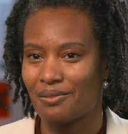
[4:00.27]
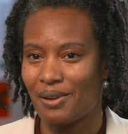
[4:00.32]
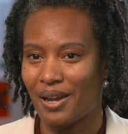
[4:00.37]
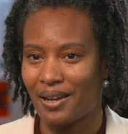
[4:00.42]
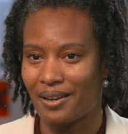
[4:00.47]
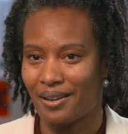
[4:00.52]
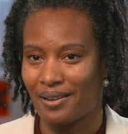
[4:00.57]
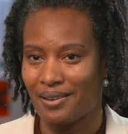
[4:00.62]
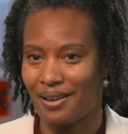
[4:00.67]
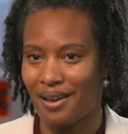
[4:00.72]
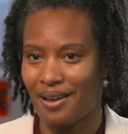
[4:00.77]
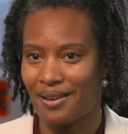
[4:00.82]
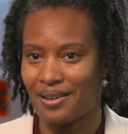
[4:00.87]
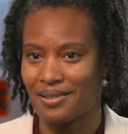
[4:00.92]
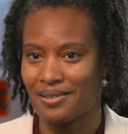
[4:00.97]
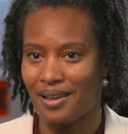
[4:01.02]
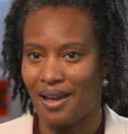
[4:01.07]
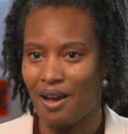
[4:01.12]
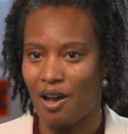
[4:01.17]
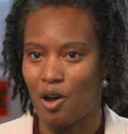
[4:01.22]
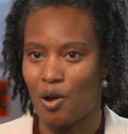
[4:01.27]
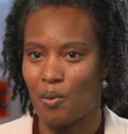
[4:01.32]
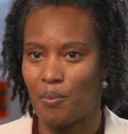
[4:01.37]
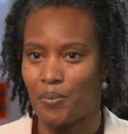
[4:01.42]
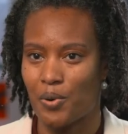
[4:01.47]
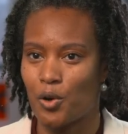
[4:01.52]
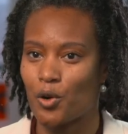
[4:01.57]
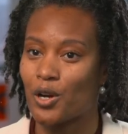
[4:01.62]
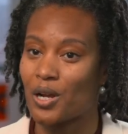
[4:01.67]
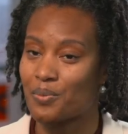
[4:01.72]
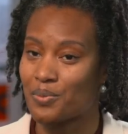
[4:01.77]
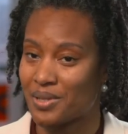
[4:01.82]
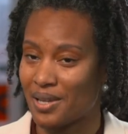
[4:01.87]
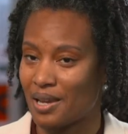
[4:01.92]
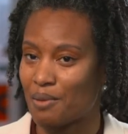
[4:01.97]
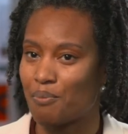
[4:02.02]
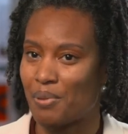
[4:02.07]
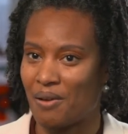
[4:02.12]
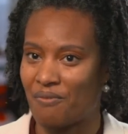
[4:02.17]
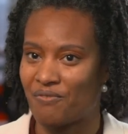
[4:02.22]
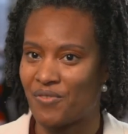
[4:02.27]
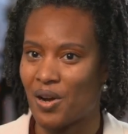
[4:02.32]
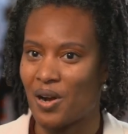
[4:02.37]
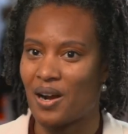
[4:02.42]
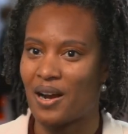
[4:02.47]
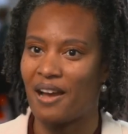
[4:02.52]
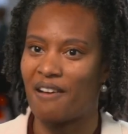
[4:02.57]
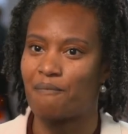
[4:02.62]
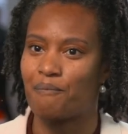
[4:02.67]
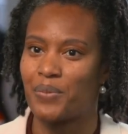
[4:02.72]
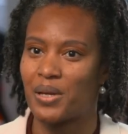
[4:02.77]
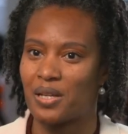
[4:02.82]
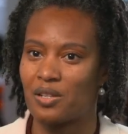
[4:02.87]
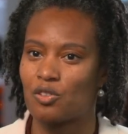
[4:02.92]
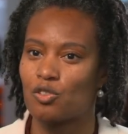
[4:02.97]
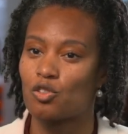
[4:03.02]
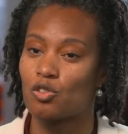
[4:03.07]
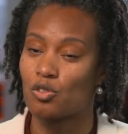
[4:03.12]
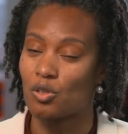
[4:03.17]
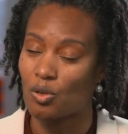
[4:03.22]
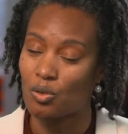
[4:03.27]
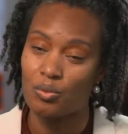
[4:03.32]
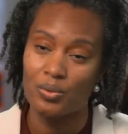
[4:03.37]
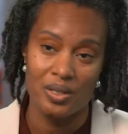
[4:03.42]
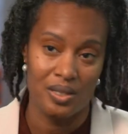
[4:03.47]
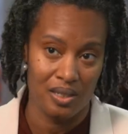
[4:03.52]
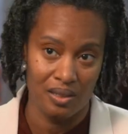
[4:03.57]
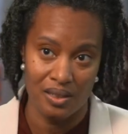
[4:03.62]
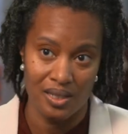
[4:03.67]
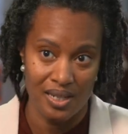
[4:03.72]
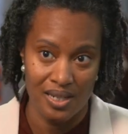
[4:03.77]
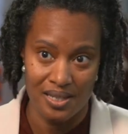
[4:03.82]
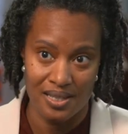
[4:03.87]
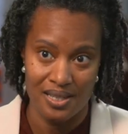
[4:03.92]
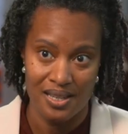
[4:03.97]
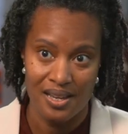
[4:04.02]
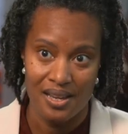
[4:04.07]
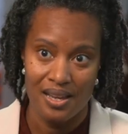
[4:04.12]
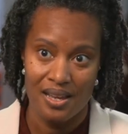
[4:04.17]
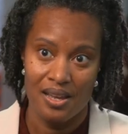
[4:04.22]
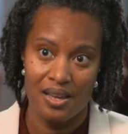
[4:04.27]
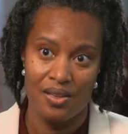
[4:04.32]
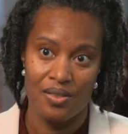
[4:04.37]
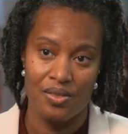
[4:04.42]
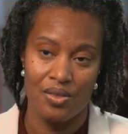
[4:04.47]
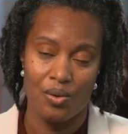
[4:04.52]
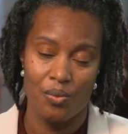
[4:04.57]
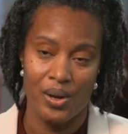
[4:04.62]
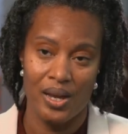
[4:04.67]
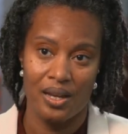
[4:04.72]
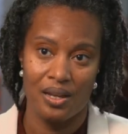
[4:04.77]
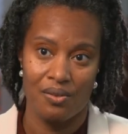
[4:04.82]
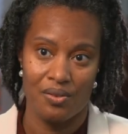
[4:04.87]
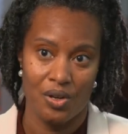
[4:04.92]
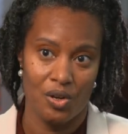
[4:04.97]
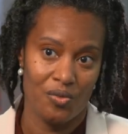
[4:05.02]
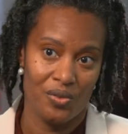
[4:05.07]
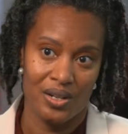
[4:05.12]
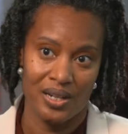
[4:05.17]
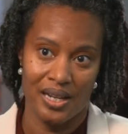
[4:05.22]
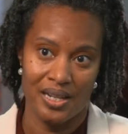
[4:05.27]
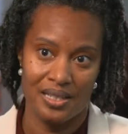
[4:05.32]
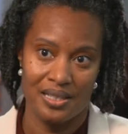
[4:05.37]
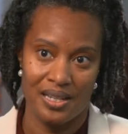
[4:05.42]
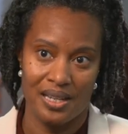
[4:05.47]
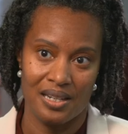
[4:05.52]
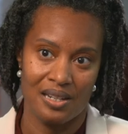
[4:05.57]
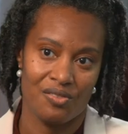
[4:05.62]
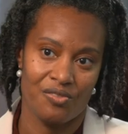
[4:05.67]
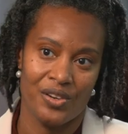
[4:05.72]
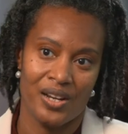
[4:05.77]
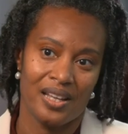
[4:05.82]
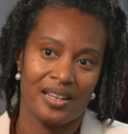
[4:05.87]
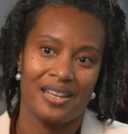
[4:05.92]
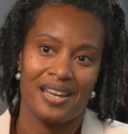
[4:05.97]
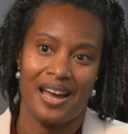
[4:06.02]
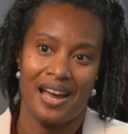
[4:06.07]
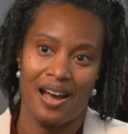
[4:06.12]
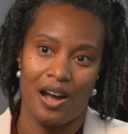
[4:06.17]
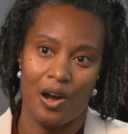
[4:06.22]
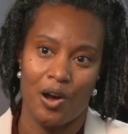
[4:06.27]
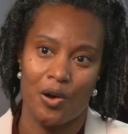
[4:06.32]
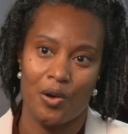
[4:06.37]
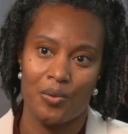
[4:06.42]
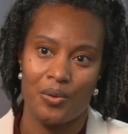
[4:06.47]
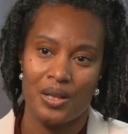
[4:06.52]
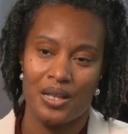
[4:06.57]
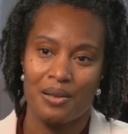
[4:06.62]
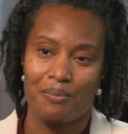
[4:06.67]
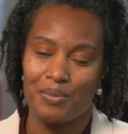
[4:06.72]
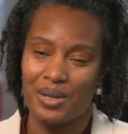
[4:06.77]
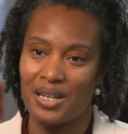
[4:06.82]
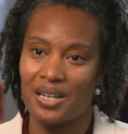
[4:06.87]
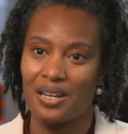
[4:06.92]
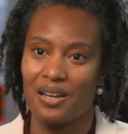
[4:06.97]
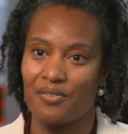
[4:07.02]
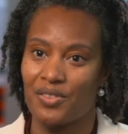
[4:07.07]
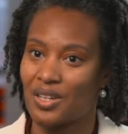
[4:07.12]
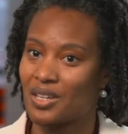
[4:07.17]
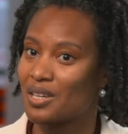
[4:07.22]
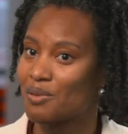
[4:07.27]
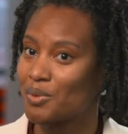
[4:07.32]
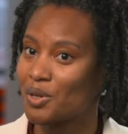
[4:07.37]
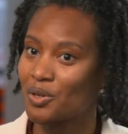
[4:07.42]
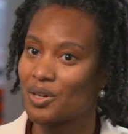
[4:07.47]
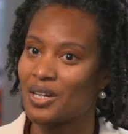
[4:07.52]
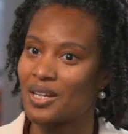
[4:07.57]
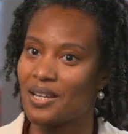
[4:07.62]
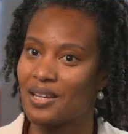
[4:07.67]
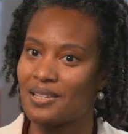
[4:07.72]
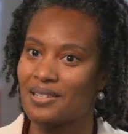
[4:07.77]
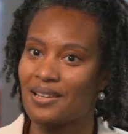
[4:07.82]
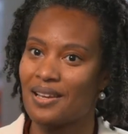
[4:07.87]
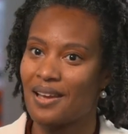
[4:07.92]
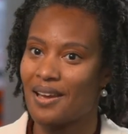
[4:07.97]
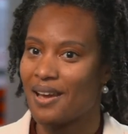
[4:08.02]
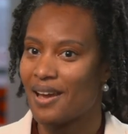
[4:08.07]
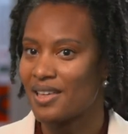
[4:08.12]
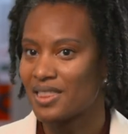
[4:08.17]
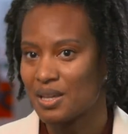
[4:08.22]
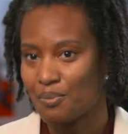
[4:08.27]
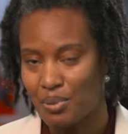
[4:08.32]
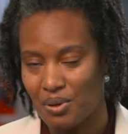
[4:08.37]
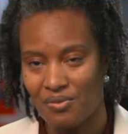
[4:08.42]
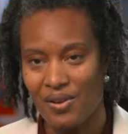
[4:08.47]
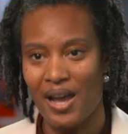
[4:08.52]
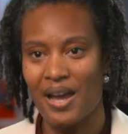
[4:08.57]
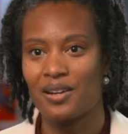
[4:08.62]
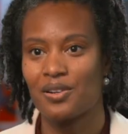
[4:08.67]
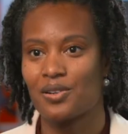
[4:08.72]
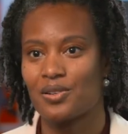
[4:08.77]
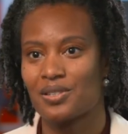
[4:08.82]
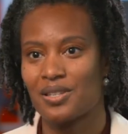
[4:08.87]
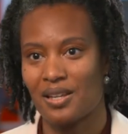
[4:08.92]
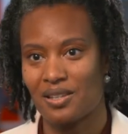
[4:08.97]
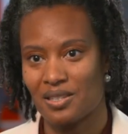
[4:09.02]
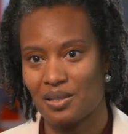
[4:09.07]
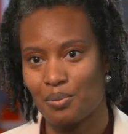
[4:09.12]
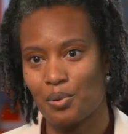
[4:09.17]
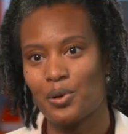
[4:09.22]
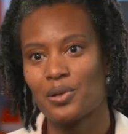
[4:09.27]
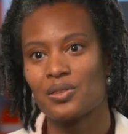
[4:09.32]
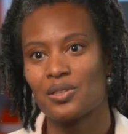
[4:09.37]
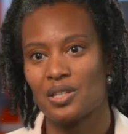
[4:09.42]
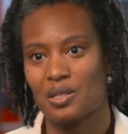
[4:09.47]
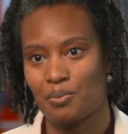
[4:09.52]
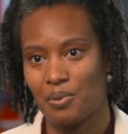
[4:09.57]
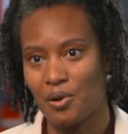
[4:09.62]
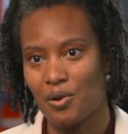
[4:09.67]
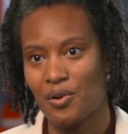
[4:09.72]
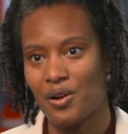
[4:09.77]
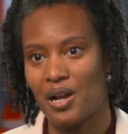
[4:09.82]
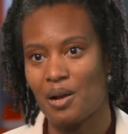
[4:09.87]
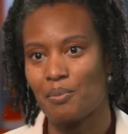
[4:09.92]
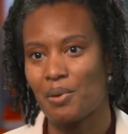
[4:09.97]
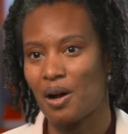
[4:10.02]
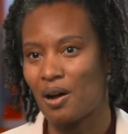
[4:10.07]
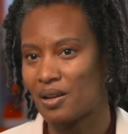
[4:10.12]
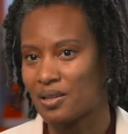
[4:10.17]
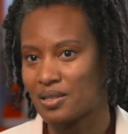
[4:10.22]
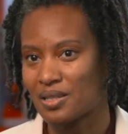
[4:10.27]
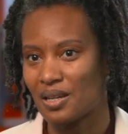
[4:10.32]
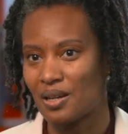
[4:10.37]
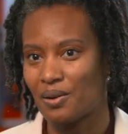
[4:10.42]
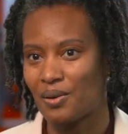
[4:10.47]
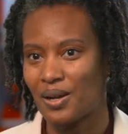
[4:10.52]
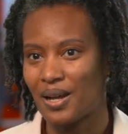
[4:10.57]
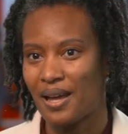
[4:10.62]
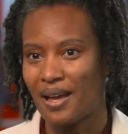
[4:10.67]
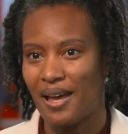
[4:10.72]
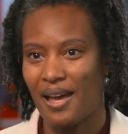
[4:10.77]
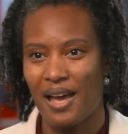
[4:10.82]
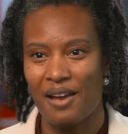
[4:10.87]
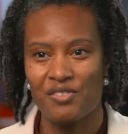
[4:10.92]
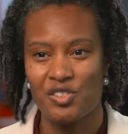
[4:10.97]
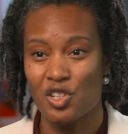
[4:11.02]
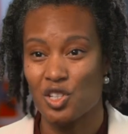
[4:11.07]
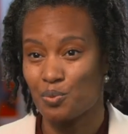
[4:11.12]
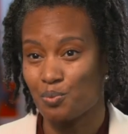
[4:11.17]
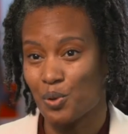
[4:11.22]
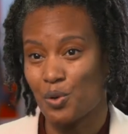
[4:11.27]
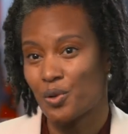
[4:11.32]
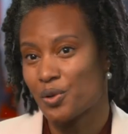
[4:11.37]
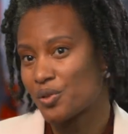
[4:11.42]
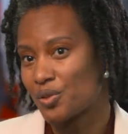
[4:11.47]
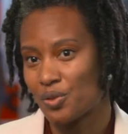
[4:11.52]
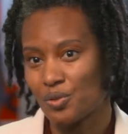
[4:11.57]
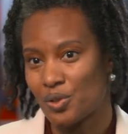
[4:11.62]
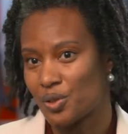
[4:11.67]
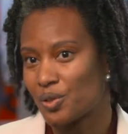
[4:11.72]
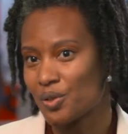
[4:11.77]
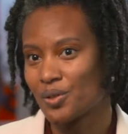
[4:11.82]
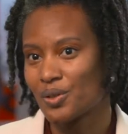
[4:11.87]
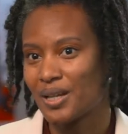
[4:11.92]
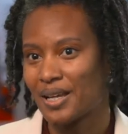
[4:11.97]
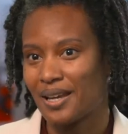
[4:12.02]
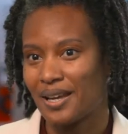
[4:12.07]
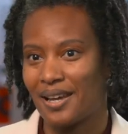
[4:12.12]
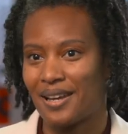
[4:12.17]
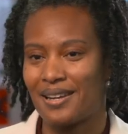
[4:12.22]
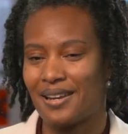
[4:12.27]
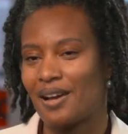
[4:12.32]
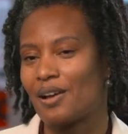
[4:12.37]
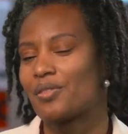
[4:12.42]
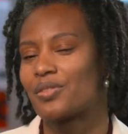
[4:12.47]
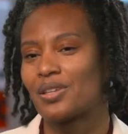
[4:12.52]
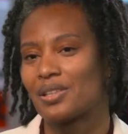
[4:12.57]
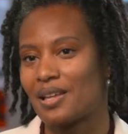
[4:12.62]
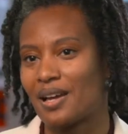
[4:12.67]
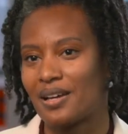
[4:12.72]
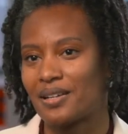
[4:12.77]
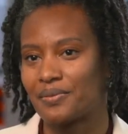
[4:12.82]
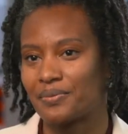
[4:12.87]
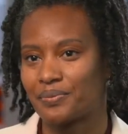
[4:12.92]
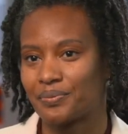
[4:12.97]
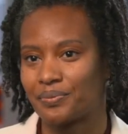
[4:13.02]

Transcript: recognize how programs like PEPFAR have been so resilient in the wake of COVID-19, and frankly, how many of the communities and the providers that support this program also have just broken through and held the line.